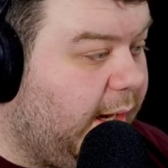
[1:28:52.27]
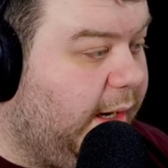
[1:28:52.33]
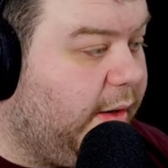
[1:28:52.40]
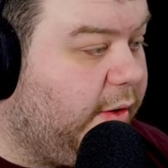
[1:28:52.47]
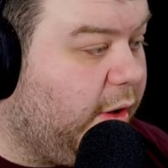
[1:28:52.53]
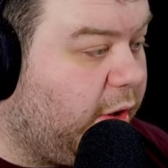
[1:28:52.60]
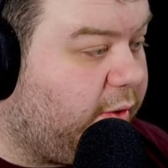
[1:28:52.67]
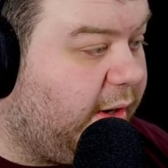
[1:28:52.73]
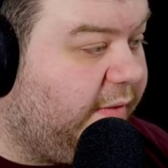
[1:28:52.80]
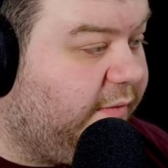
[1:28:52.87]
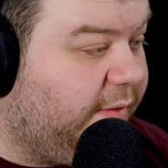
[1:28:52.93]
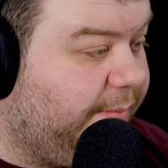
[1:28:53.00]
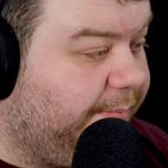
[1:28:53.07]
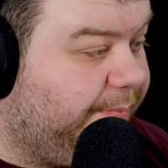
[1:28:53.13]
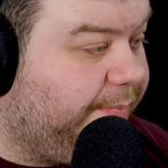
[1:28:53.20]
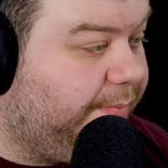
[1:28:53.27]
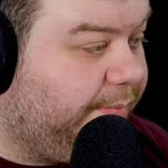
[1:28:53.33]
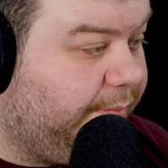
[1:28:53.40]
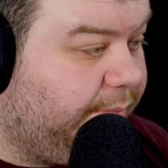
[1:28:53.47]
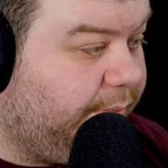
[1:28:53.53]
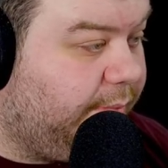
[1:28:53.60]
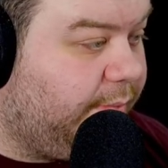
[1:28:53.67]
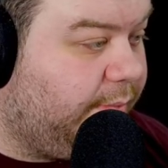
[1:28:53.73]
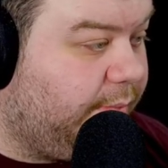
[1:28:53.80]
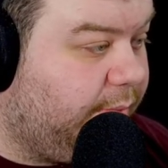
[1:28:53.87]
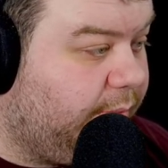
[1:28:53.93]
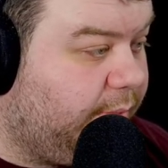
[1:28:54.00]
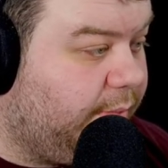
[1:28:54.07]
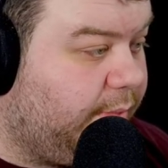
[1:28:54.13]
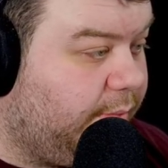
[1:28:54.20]
didn't do Darkcraft?
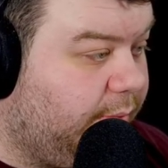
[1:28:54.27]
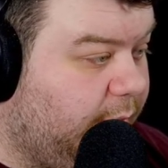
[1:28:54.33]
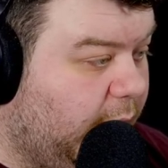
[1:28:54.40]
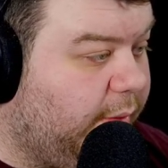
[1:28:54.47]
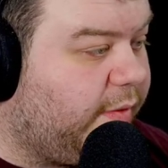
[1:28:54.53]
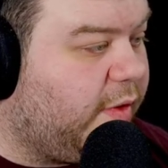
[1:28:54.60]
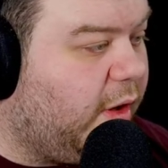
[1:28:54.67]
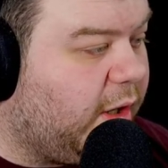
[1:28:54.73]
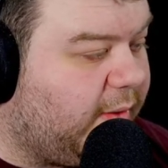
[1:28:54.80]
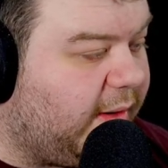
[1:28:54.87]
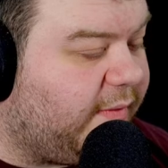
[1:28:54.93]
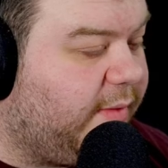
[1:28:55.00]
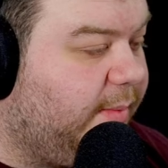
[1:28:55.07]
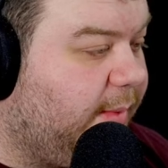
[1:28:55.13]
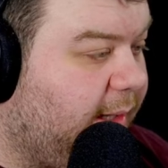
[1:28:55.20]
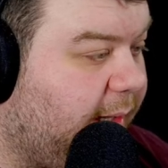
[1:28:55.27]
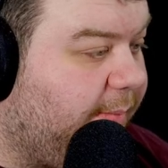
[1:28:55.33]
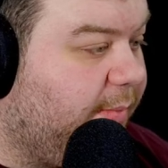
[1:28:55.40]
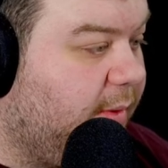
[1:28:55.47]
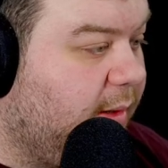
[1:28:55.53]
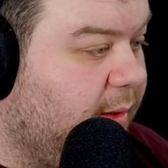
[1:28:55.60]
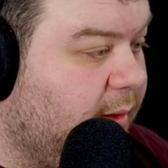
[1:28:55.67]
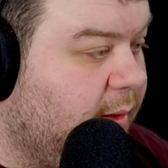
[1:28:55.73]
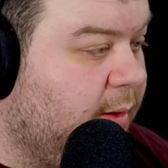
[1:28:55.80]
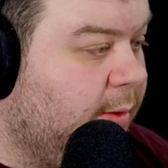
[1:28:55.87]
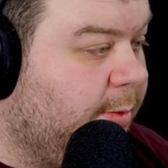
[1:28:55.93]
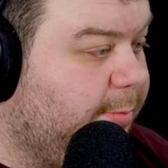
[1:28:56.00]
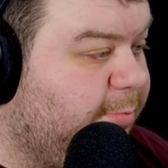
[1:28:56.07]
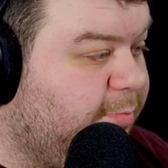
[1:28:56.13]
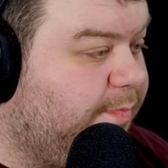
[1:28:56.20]
Oh, it's Darkcraft. Okay.
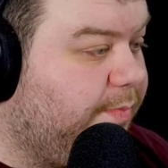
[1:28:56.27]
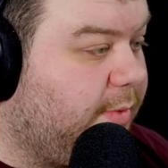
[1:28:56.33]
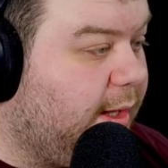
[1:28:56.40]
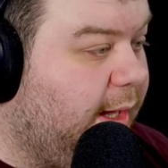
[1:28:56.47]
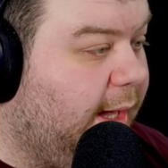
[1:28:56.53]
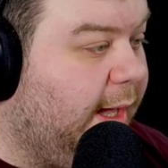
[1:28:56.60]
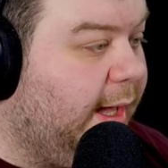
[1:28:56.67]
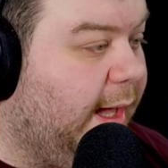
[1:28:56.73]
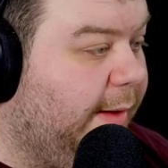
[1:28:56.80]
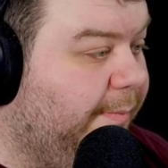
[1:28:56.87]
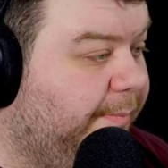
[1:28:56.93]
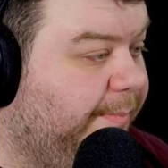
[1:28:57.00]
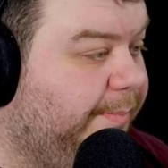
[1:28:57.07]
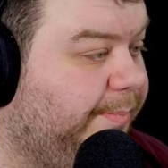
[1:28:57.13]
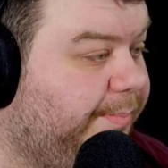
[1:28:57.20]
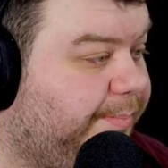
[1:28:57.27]
Um,